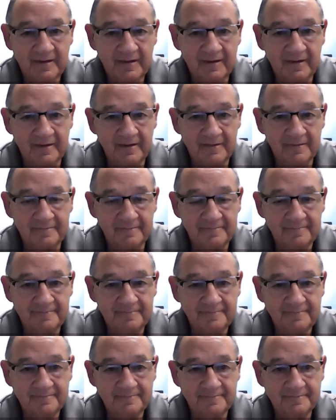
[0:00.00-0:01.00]
yeah,
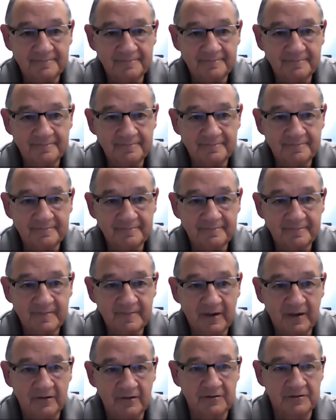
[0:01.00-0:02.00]

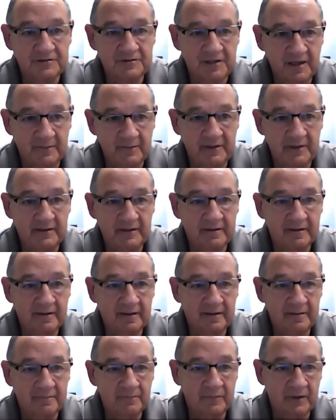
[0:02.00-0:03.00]
all the shaming
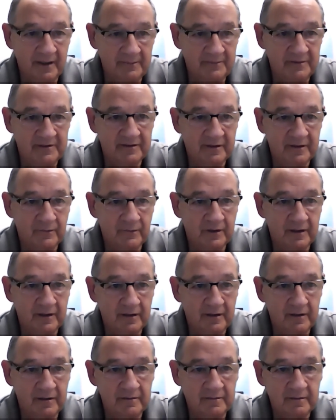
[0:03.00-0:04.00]
and blaming that went
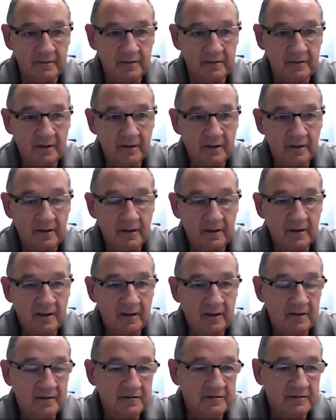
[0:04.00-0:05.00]
on.
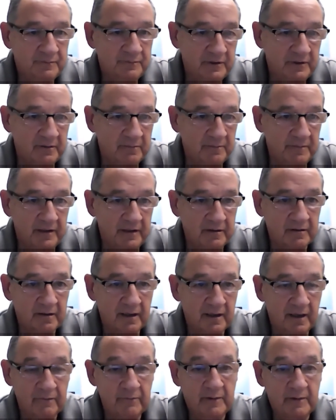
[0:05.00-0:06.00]
Spilled milk.
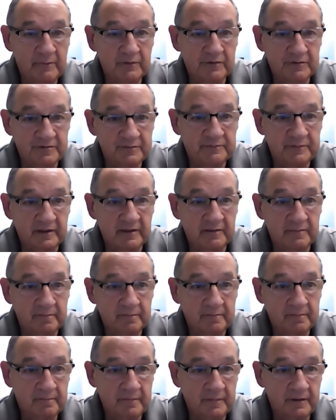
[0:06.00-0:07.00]
I remember
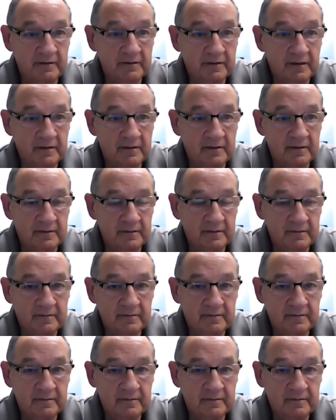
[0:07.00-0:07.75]
spilling milk on the